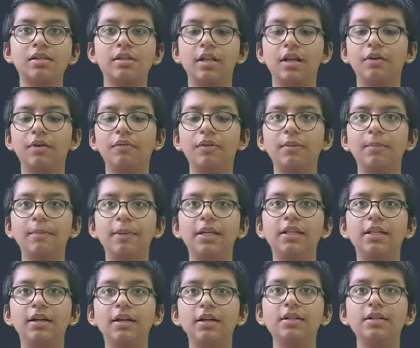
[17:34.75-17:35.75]
layer will be
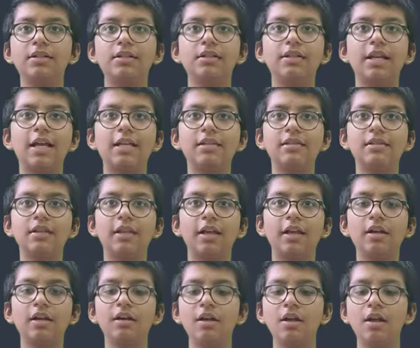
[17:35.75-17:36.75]
the dense
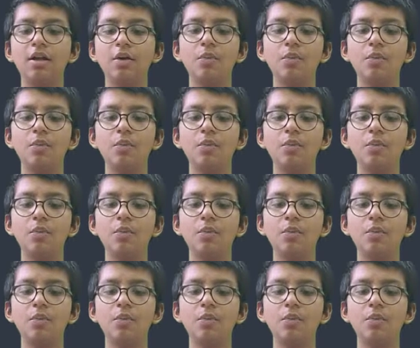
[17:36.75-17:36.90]
layer